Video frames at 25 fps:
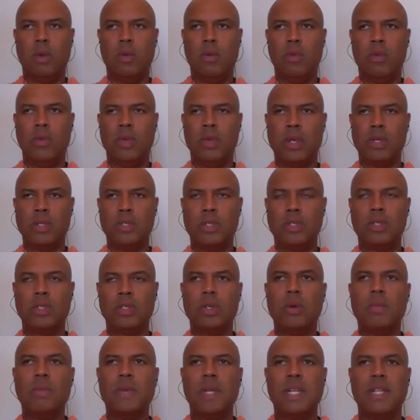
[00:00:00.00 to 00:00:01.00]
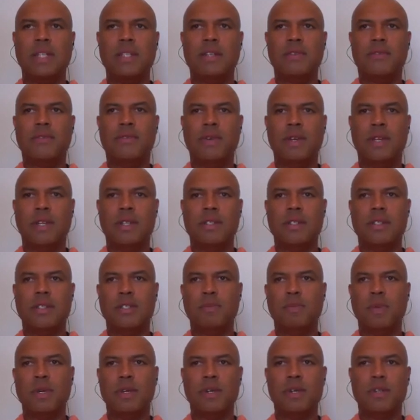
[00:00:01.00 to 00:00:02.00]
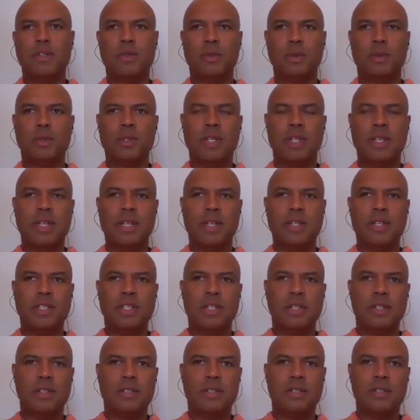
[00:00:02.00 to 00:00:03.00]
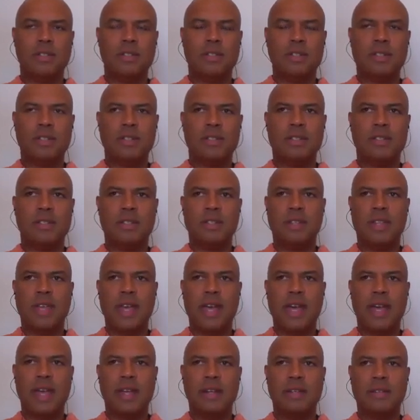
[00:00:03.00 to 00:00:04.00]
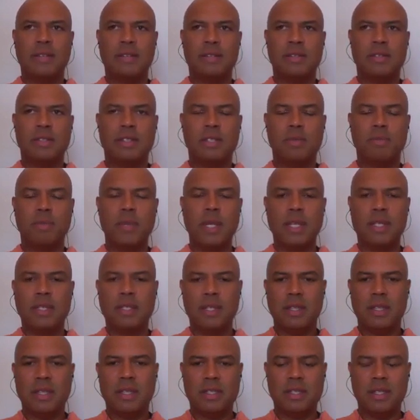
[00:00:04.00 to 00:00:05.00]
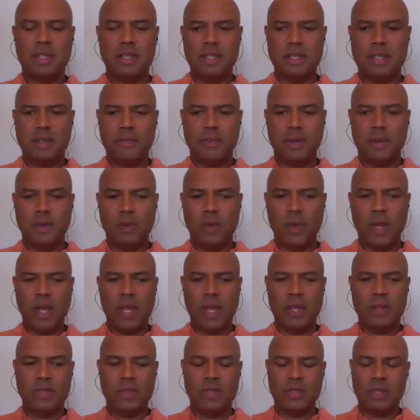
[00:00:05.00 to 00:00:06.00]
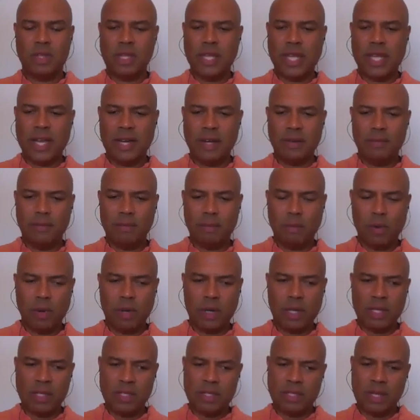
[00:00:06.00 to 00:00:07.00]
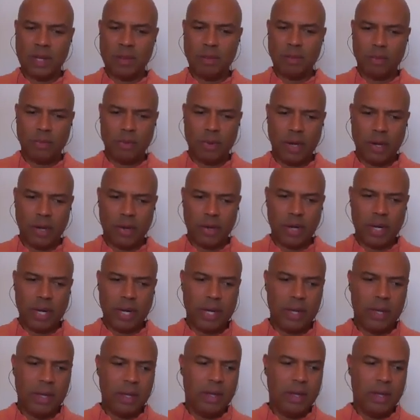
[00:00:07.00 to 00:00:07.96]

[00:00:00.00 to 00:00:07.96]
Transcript: there's so many different spiritual traditions that speak to this in different ways. There's a lot of more contemporary,